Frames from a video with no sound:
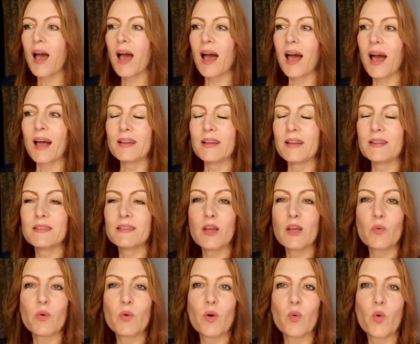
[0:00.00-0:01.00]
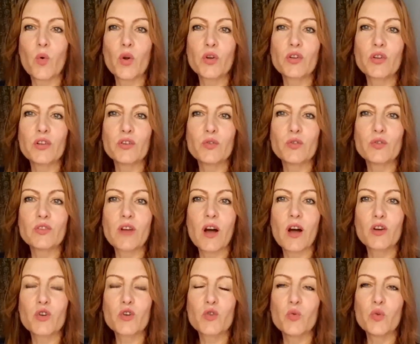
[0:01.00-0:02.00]
And they were wanting to
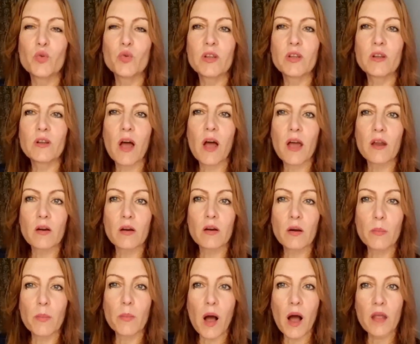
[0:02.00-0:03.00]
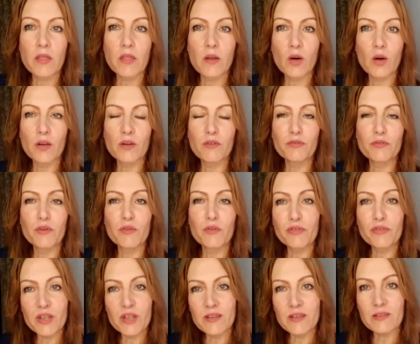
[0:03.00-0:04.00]
start shooting in Hyderabad on
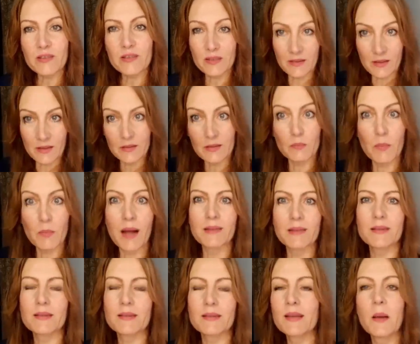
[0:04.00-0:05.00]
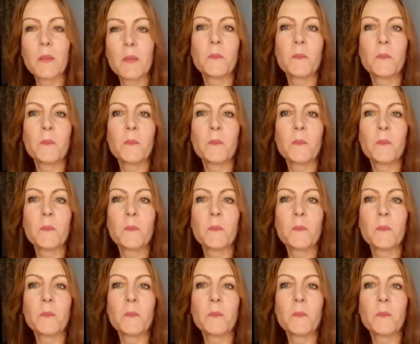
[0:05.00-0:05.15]
15th this month.